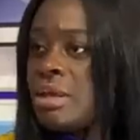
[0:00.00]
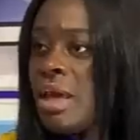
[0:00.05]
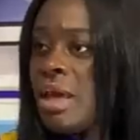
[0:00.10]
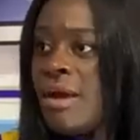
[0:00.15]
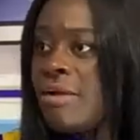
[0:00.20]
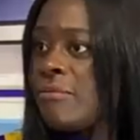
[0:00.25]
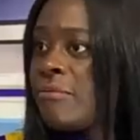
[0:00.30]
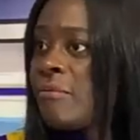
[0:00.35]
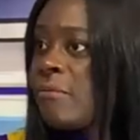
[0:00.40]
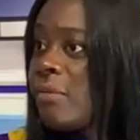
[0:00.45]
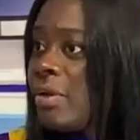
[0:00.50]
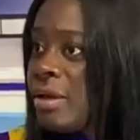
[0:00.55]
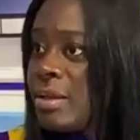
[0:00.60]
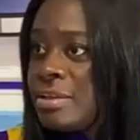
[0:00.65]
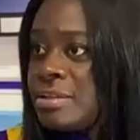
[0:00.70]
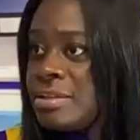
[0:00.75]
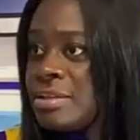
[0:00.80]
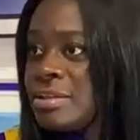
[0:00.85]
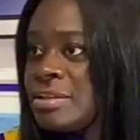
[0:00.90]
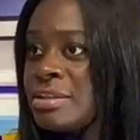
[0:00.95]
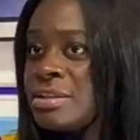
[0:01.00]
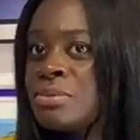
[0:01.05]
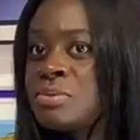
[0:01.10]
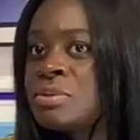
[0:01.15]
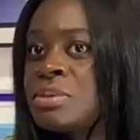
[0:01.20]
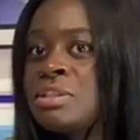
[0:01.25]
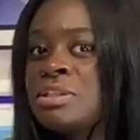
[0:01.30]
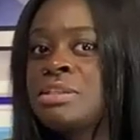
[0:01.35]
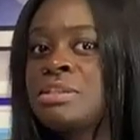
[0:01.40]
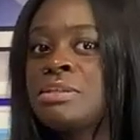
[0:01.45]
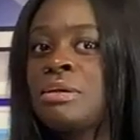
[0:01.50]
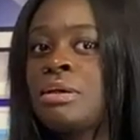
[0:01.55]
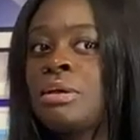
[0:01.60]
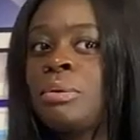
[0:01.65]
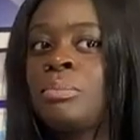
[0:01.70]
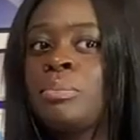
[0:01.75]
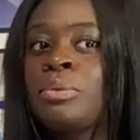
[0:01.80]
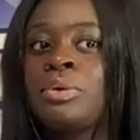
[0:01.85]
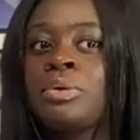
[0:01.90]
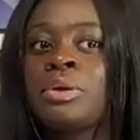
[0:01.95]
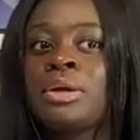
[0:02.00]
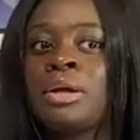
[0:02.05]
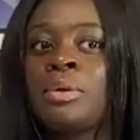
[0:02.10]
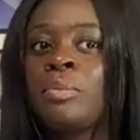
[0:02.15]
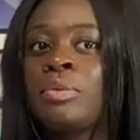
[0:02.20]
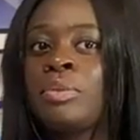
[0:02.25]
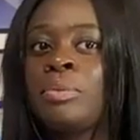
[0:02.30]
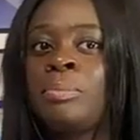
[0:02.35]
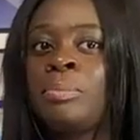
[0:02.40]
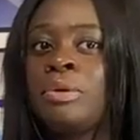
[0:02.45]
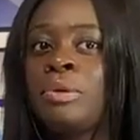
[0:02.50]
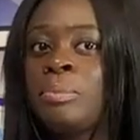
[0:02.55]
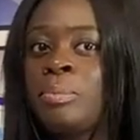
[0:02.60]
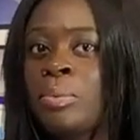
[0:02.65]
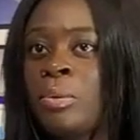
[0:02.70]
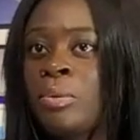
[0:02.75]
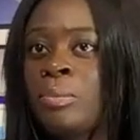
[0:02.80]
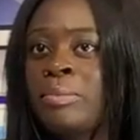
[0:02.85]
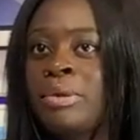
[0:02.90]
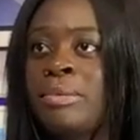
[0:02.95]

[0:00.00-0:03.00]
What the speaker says: just to have friends. This was just to communicate with people.